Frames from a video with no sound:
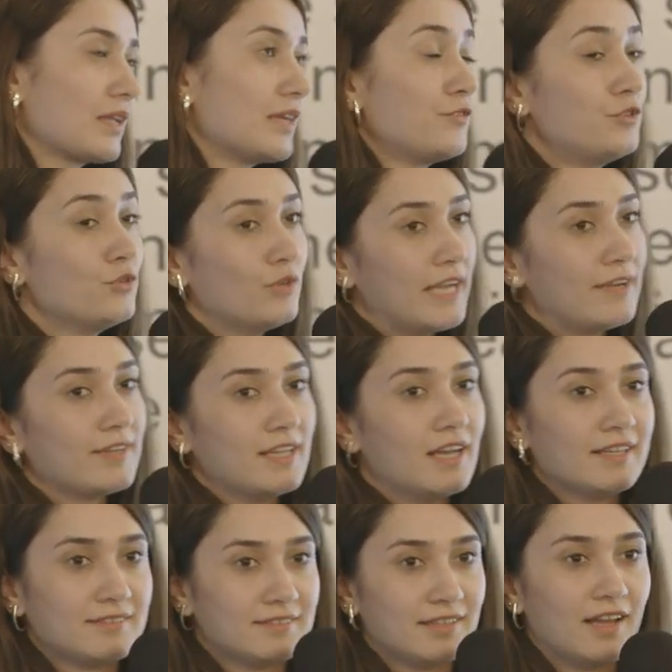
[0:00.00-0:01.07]
if you have an
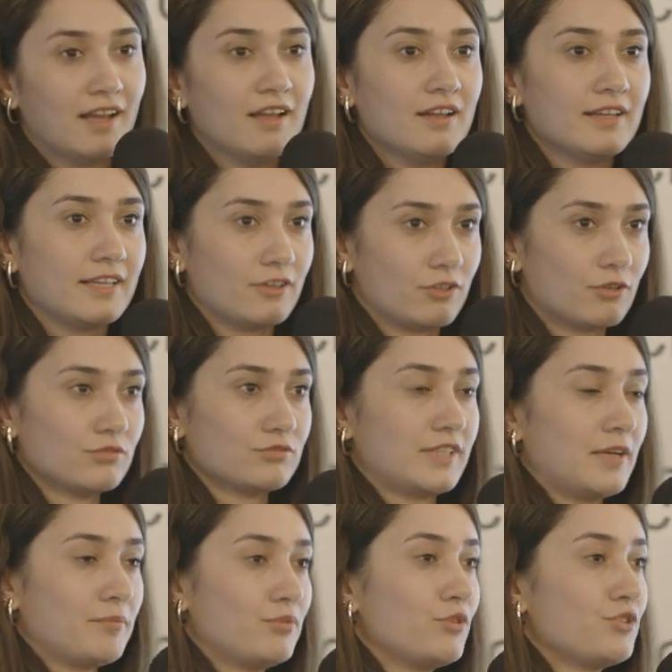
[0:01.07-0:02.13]
idea in
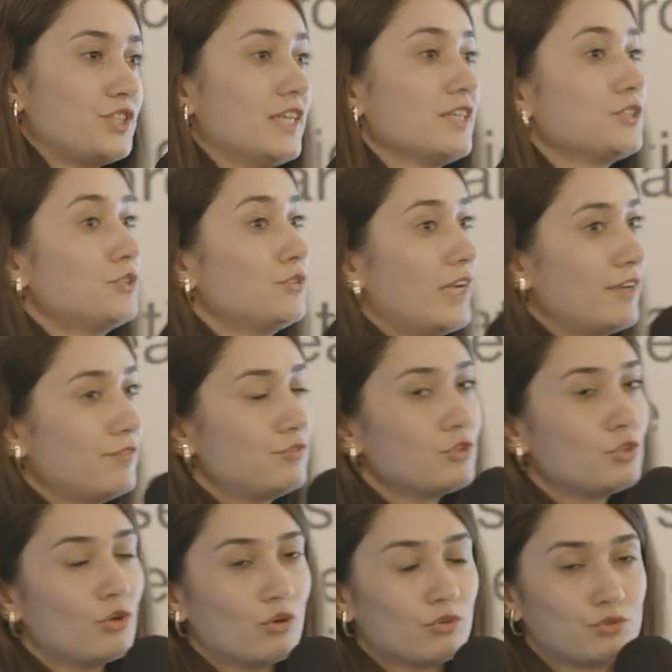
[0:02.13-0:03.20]
content projects, you have to
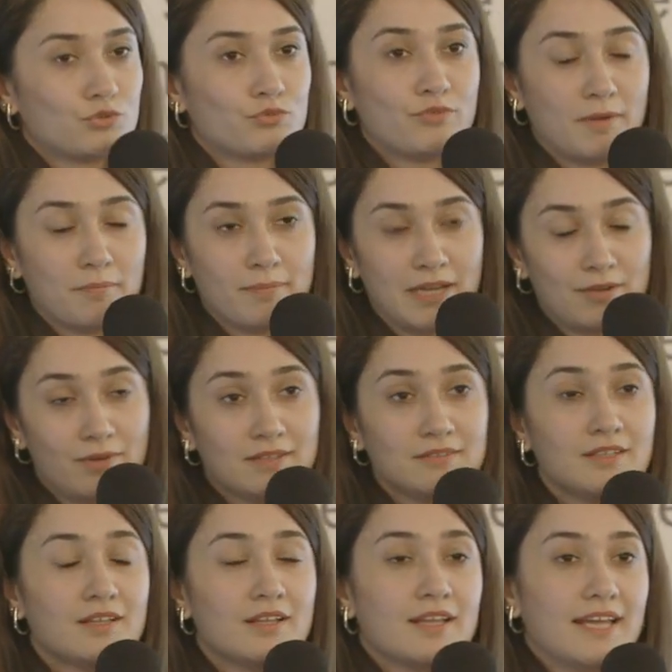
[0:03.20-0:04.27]
go to one by
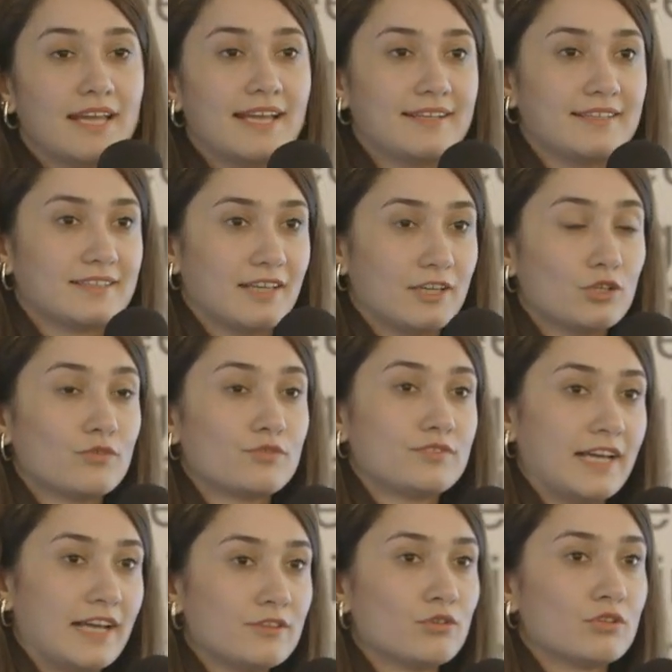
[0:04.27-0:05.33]
one and kind of
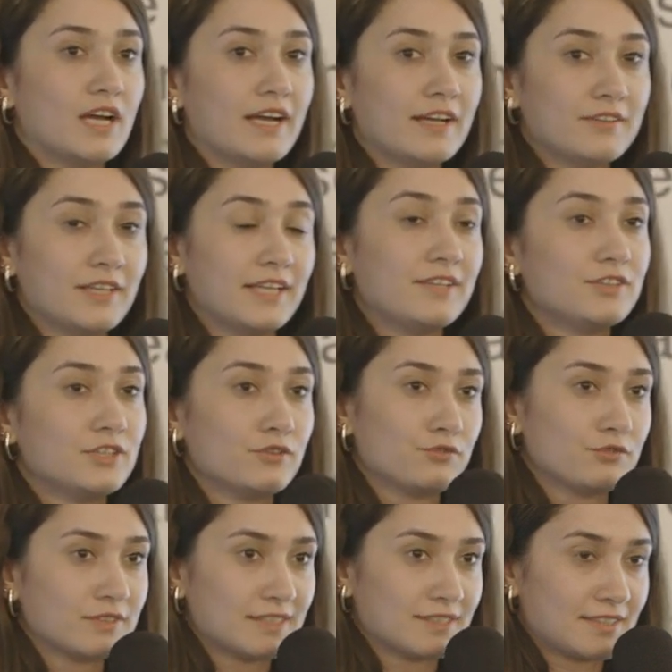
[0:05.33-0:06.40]
tell your idea in
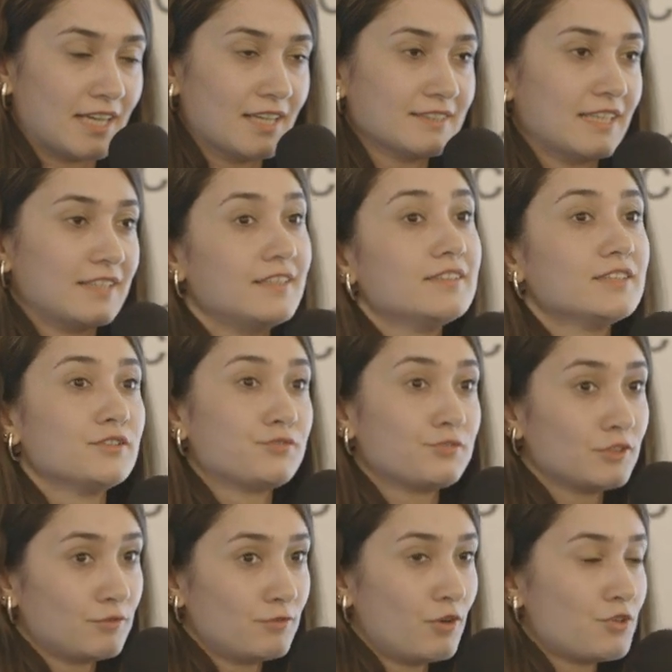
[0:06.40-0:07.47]
different styles and in
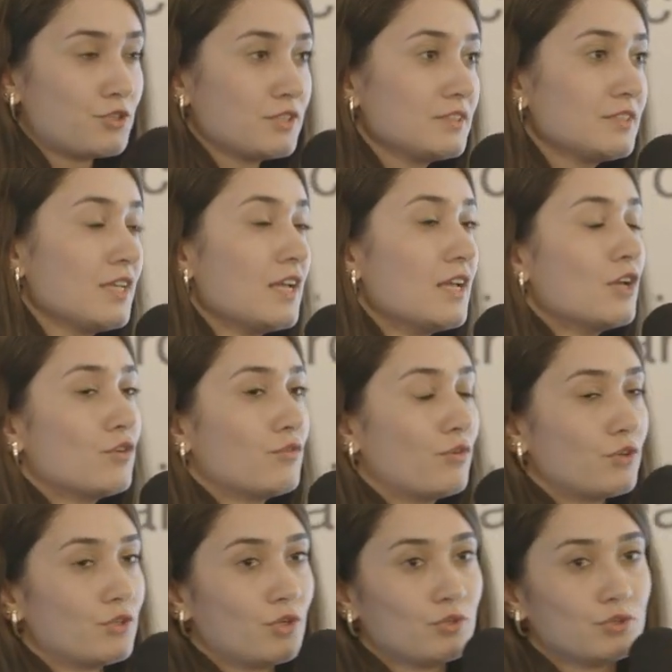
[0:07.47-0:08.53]
different versions
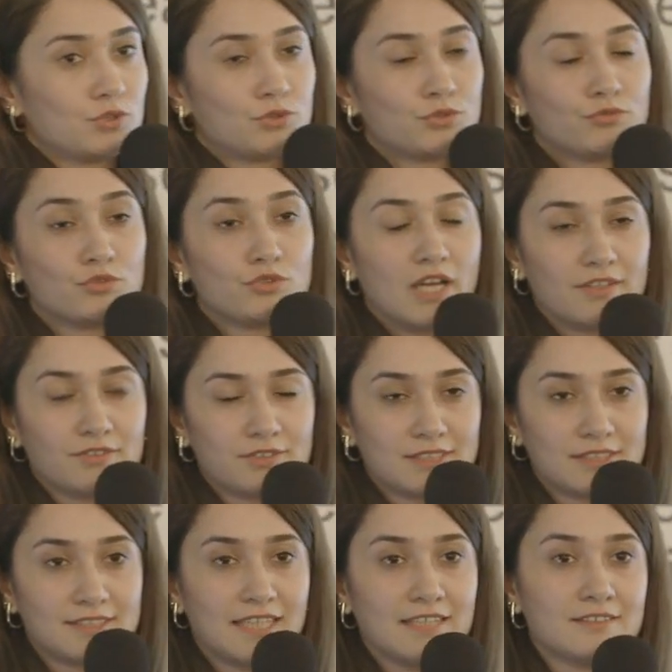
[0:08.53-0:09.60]
for those who would
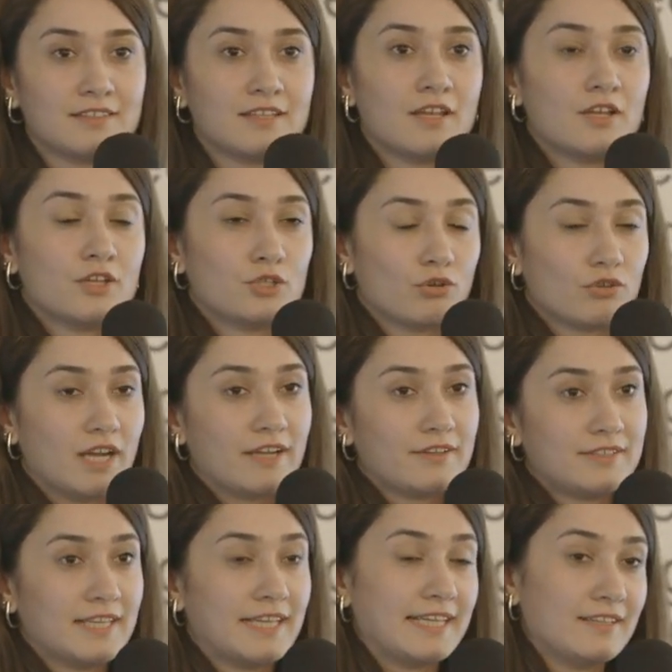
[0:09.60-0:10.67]
understand your
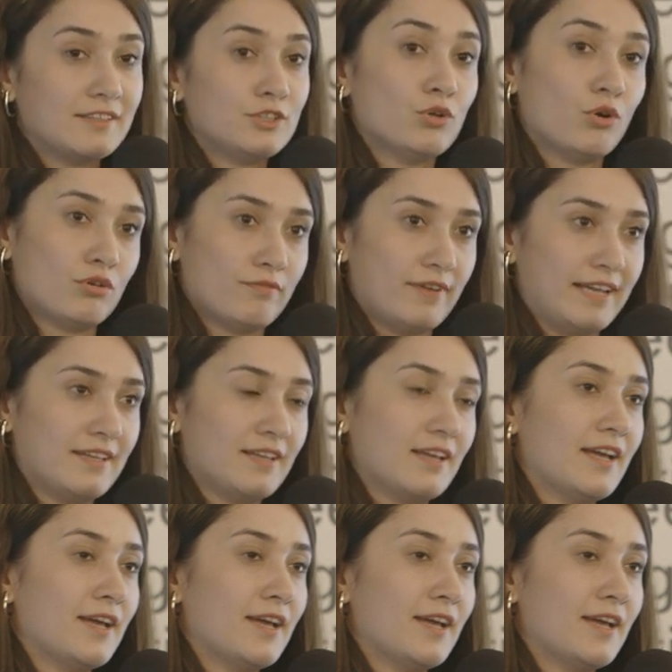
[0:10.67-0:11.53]
idea in your way.